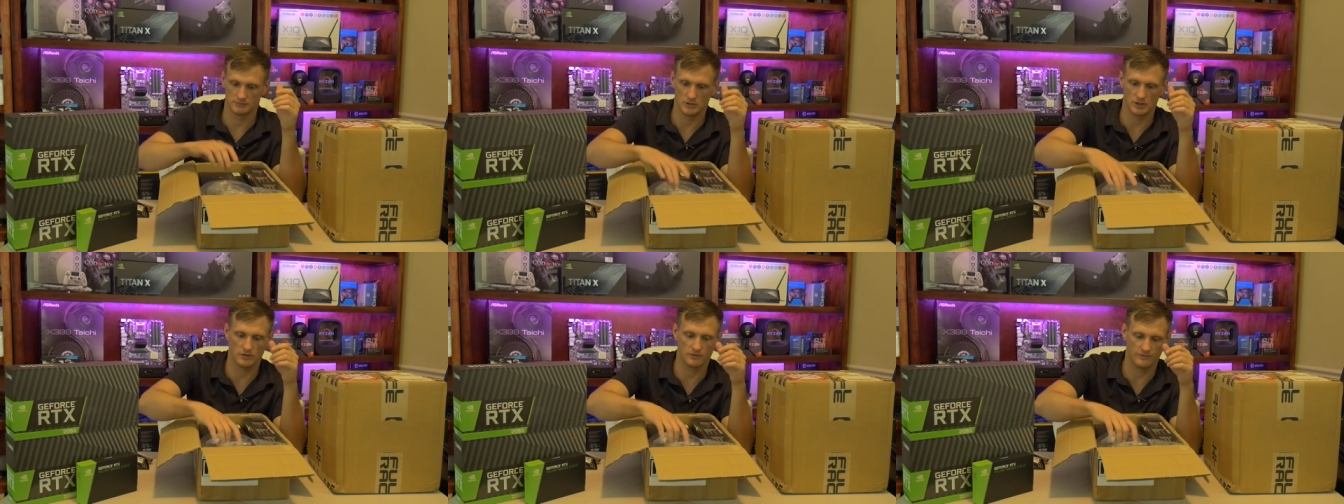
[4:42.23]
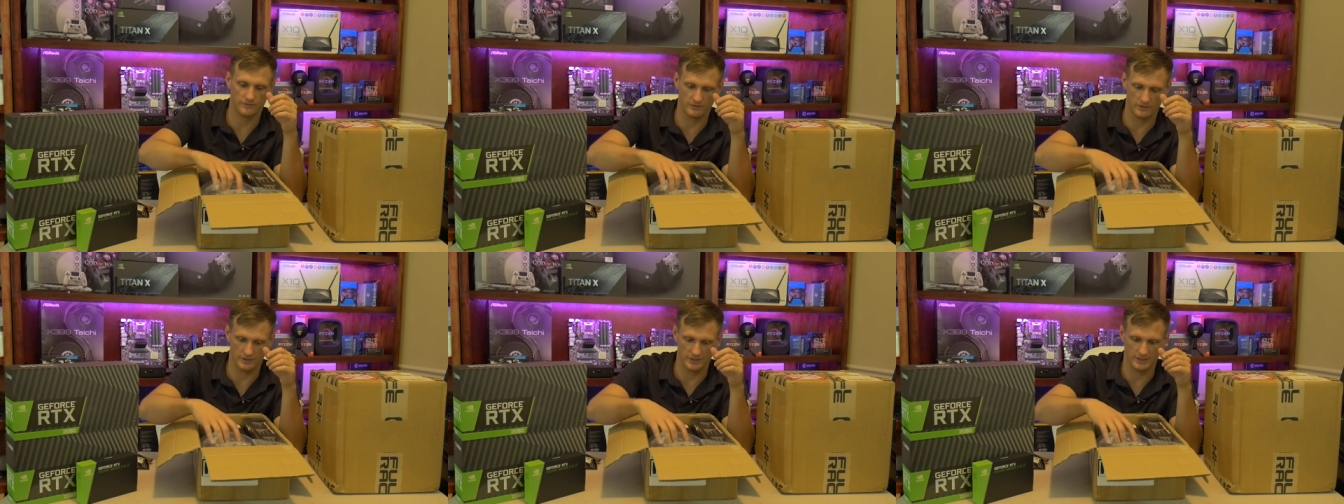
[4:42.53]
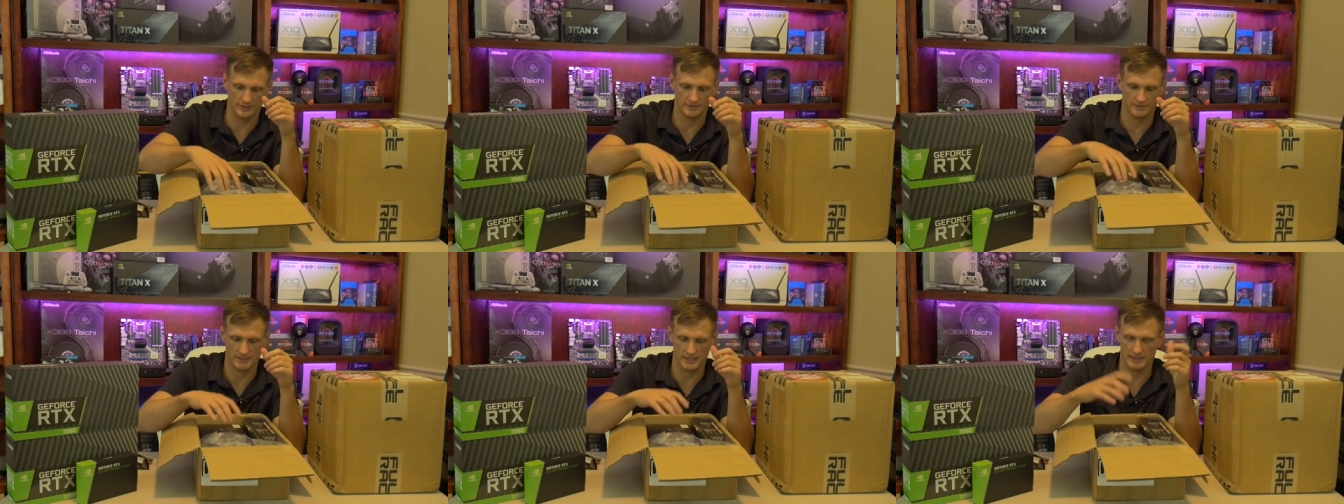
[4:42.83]

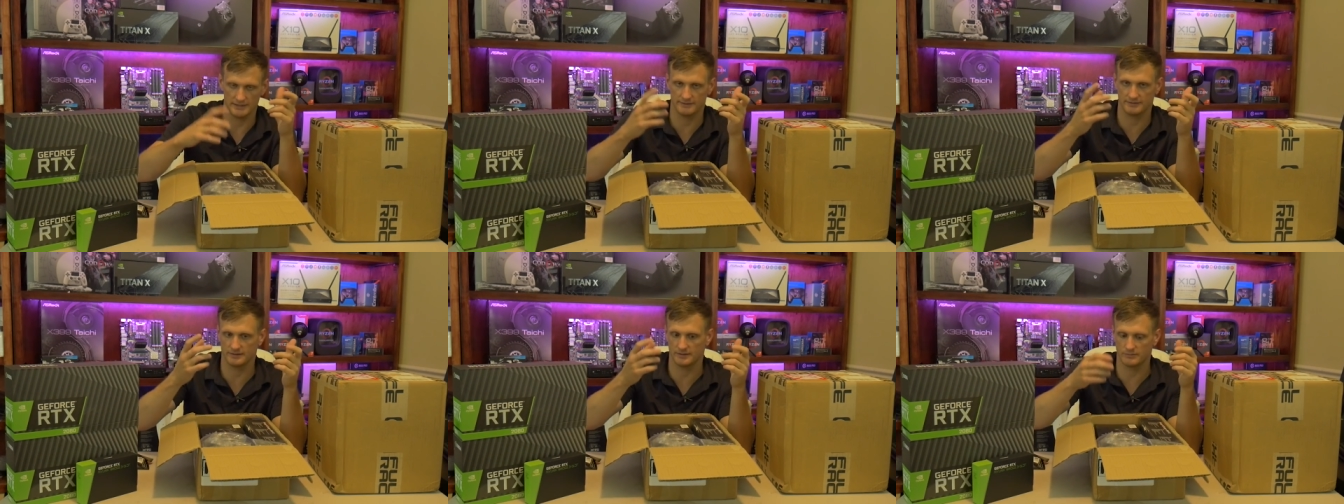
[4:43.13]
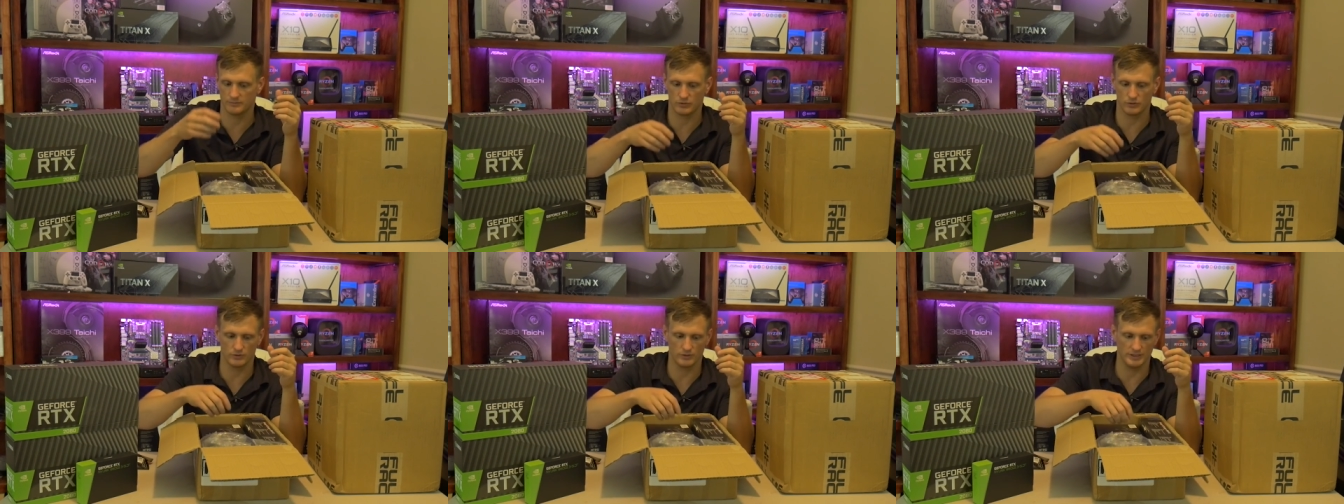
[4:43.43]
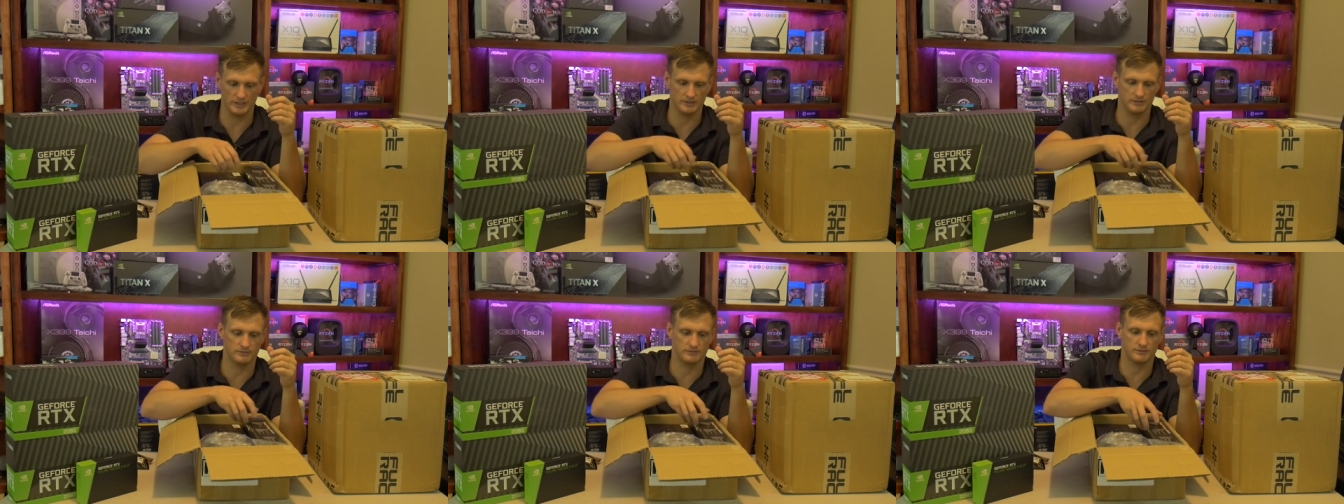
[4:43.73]
hopefully at some
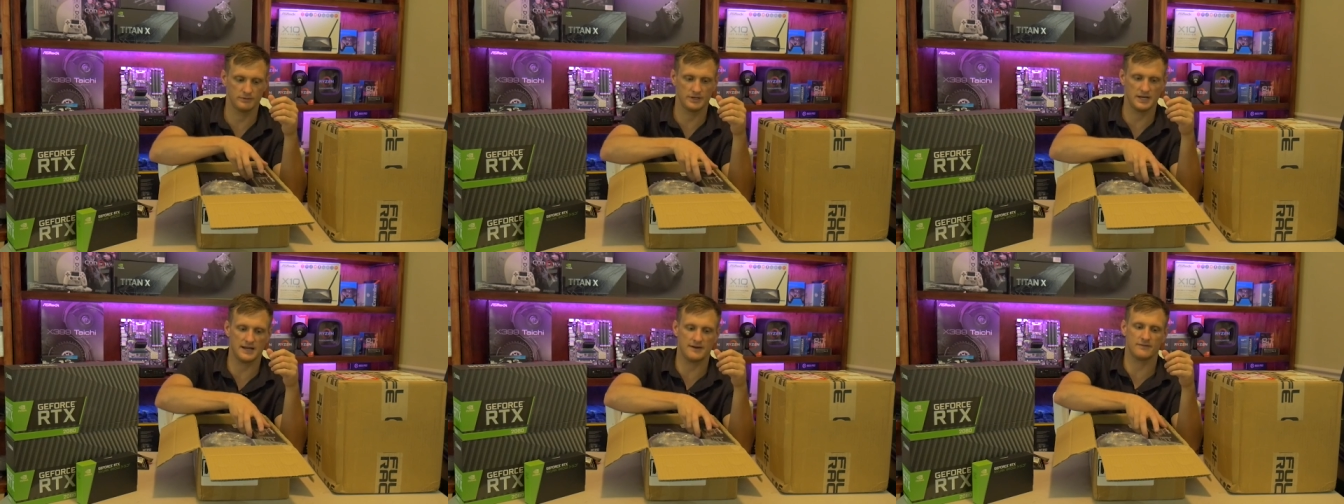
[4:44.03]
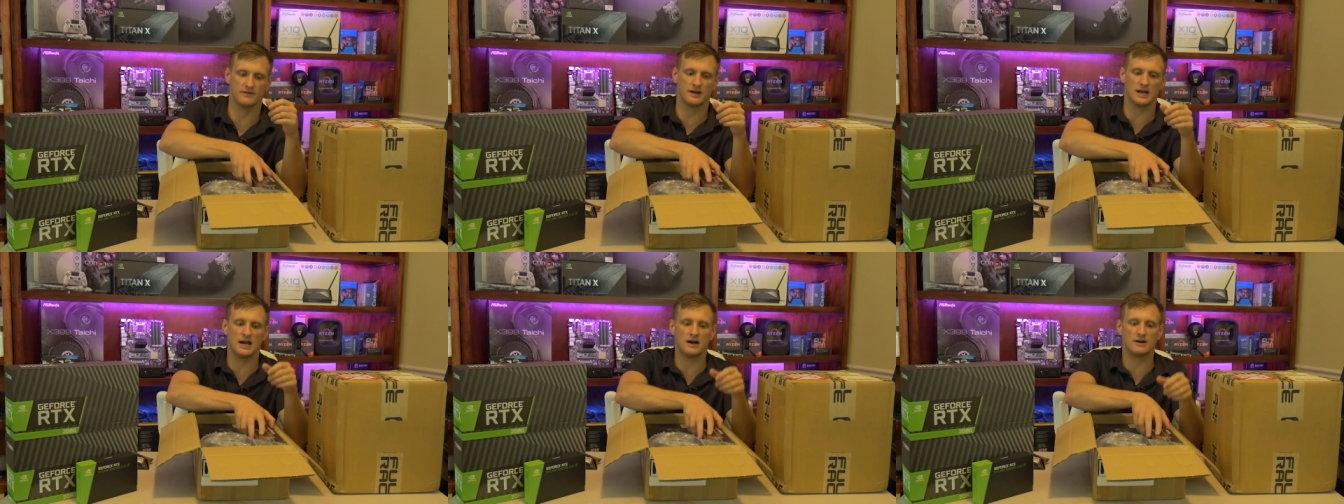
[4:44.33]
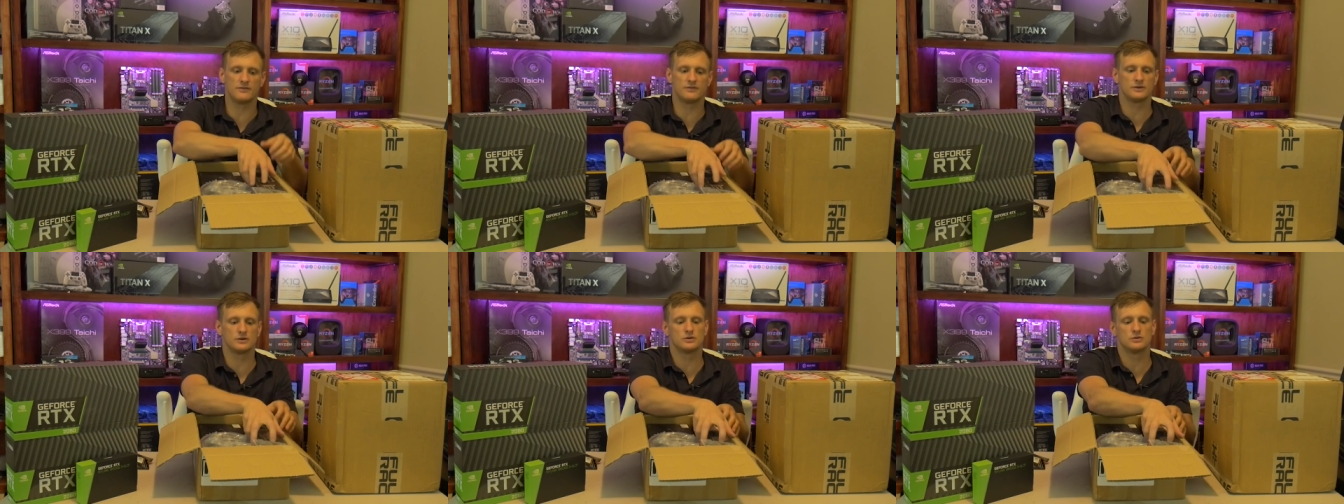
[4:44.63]
point whenever
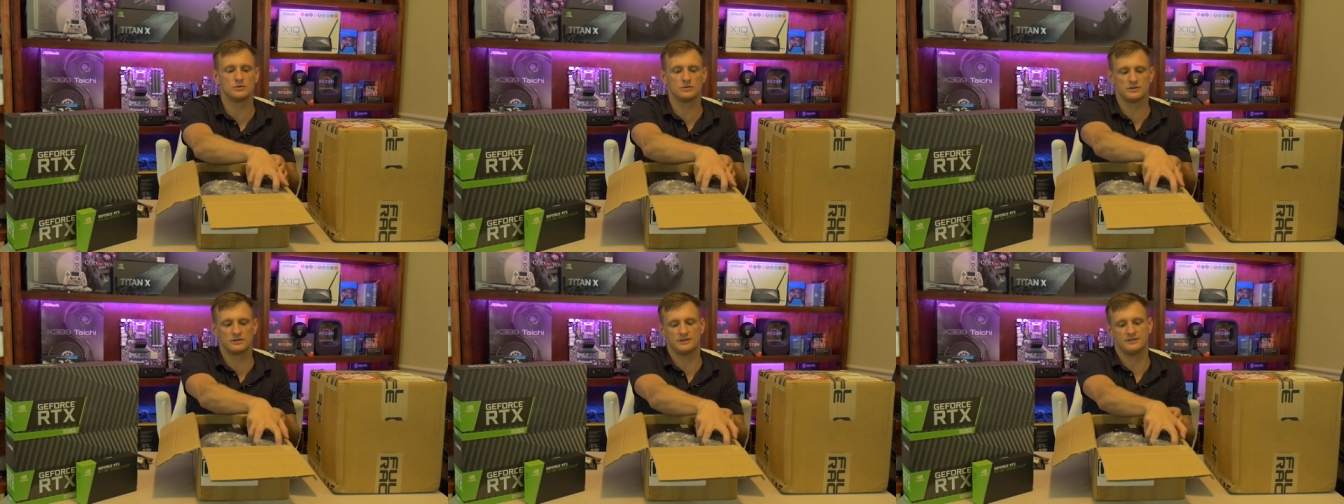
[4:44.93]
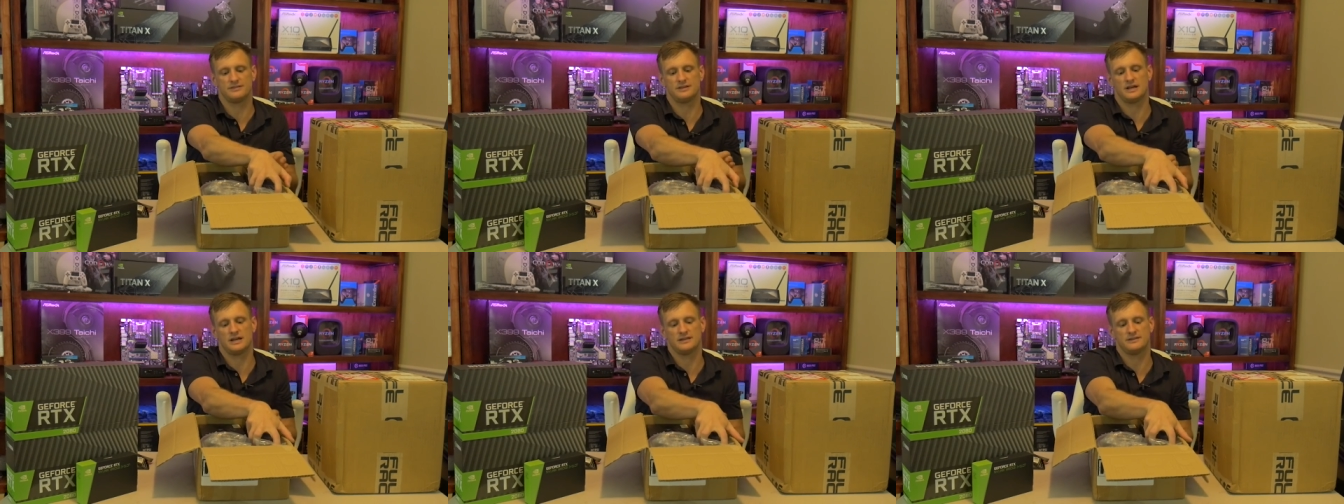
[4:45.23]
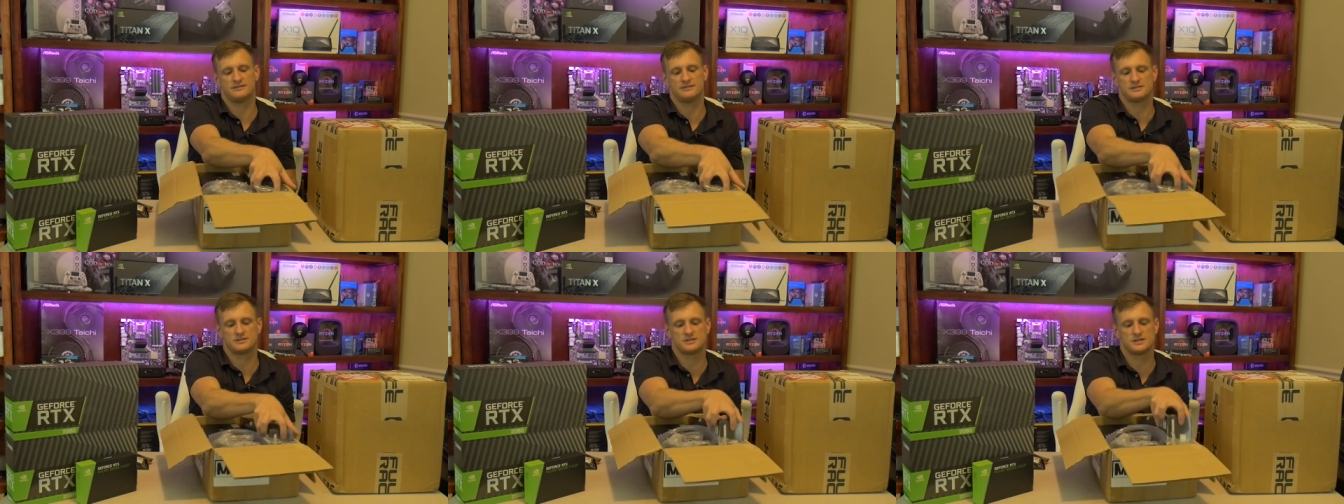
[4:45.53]
Alphacool
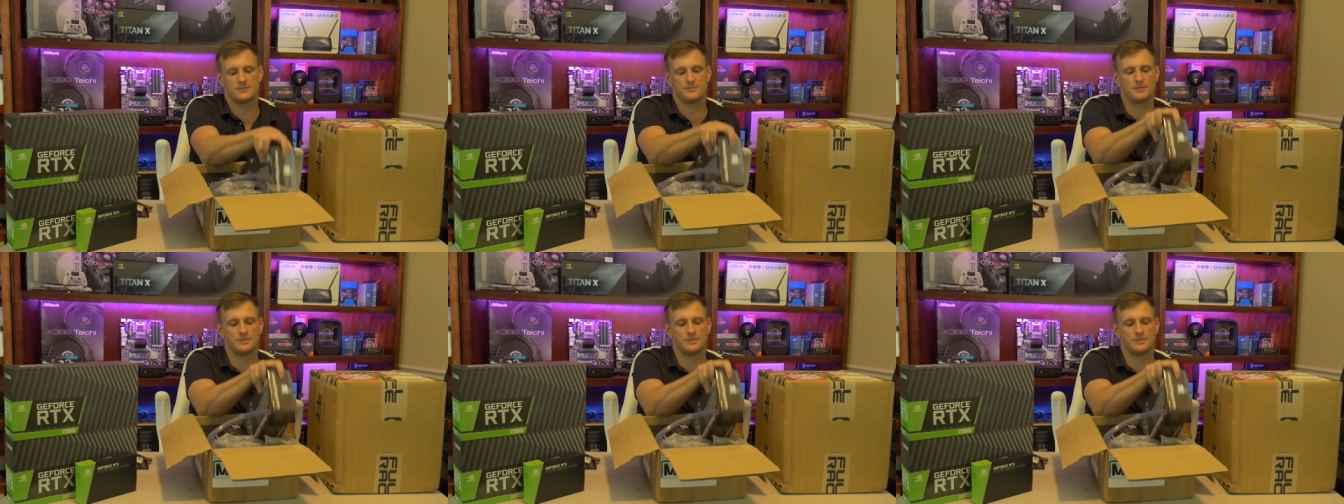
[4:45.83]
decides to ship